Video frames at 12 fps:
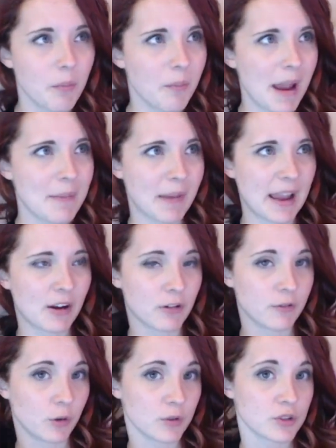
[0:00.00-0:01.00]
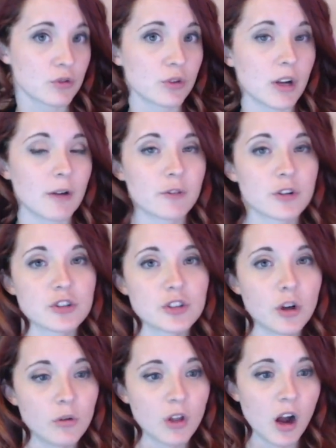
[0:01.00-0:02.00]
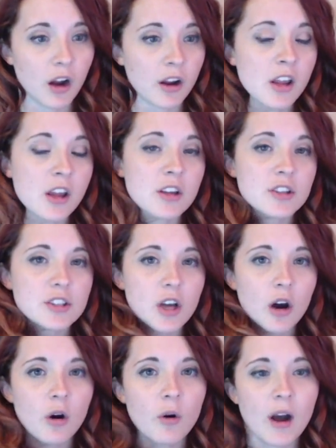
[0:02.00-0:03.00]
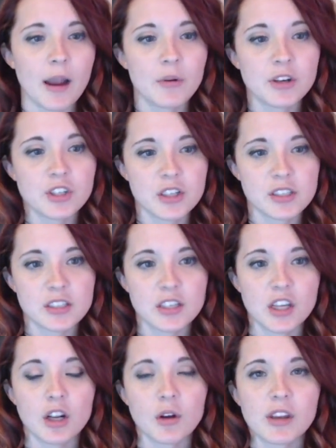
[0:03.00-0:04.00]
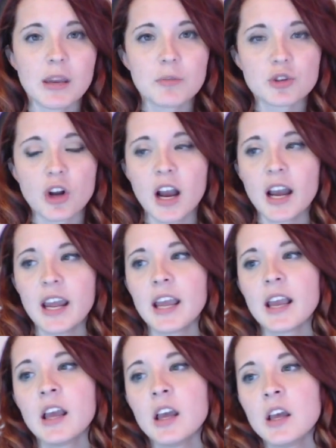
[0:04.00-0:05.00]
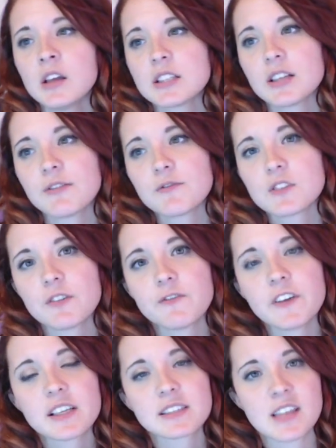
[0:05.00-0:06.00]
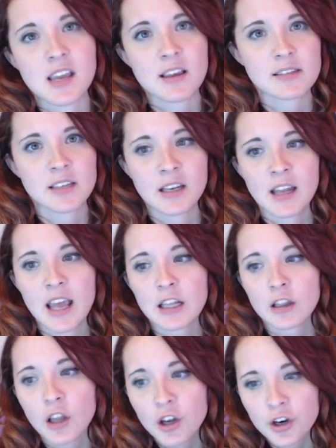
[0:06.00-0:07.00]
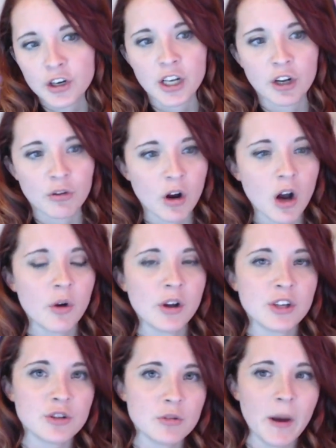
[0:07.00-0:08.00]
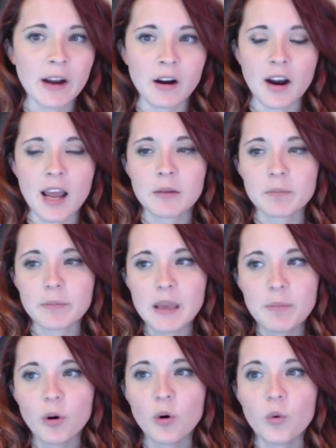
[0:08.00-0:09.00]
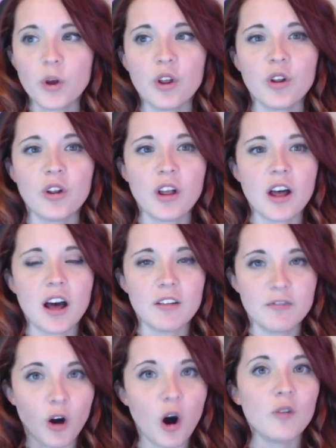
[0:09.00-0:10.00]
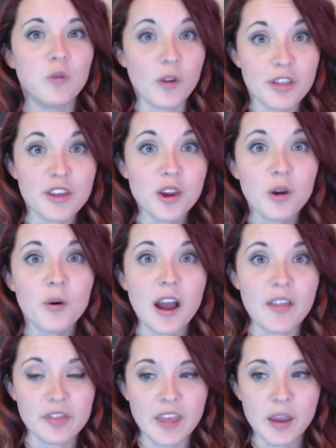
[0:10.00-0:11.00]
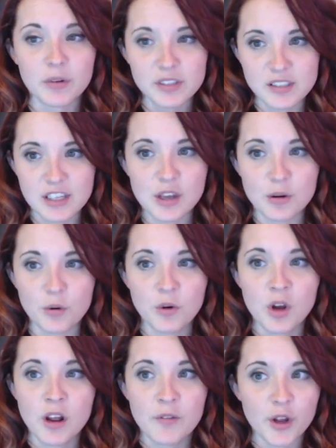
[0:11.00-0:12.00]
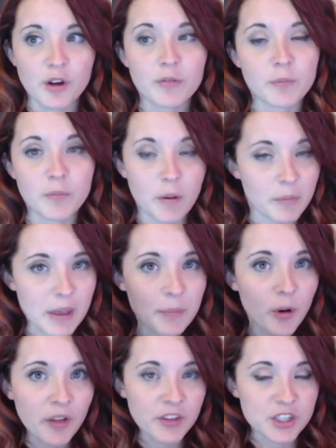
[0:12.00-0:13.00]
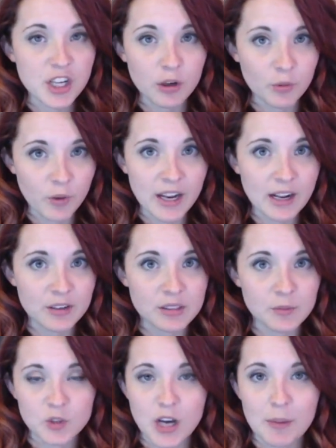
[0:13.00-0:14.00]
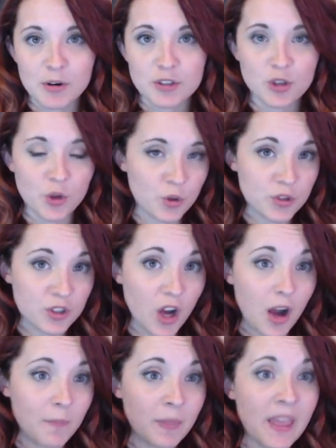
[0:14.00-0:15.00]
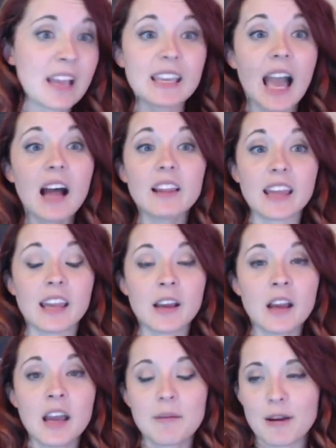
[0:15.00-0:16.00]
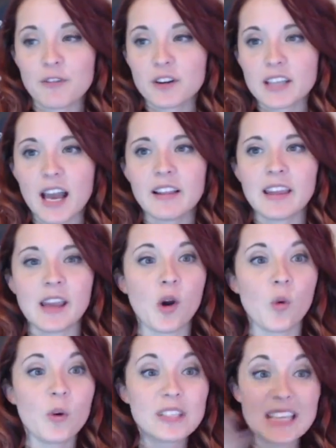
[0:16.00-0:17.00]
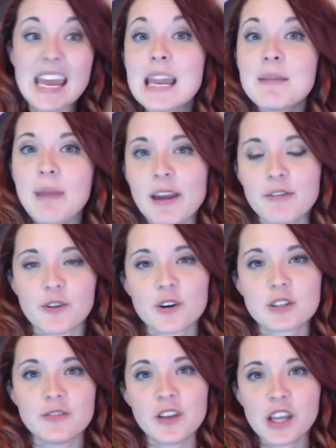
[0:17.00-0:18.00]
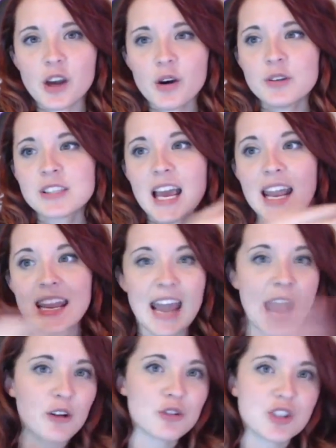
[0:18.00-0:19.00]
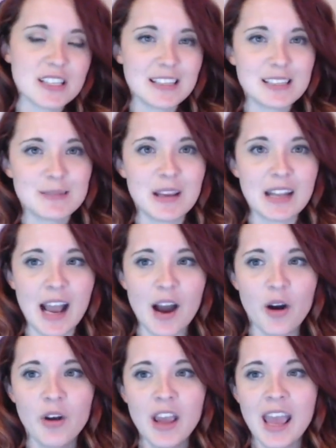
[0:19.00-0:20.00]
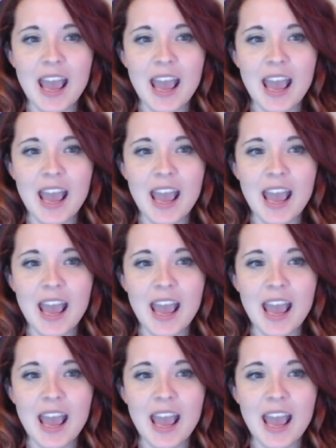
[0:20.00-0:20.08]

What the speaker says: My microphone was screwed up for so long. So I would just, keep trying to fix things and learn and grow and do better. And people will evolve with you and they will see you. There are people on this channel right now, subscribers, who saw Kelly, my friend Kelly, was in my first videos and now she sees me now.